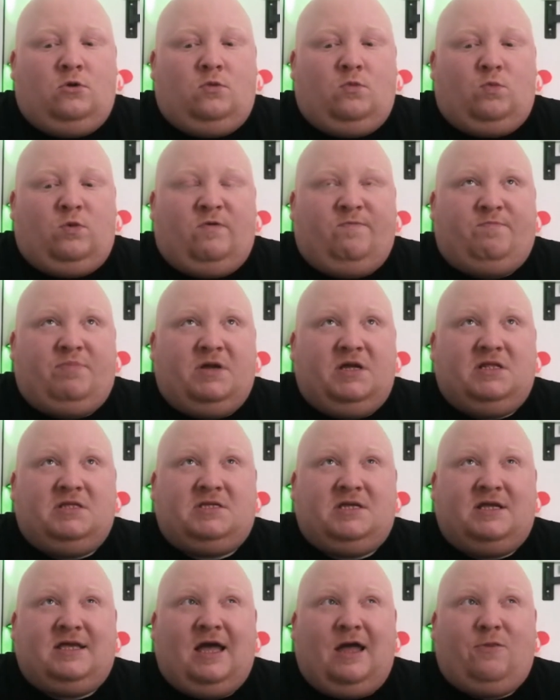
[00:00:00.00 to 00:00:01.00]
We've been
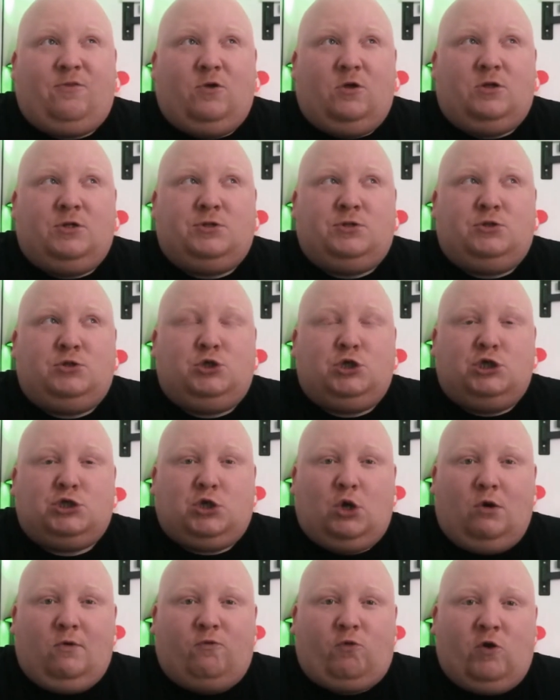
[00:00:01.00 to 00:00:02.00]
together just
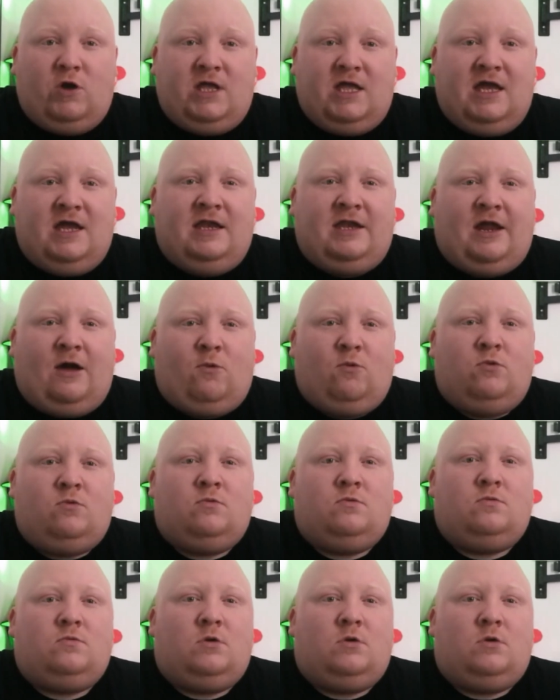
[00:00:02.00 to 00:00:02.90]
over a year now.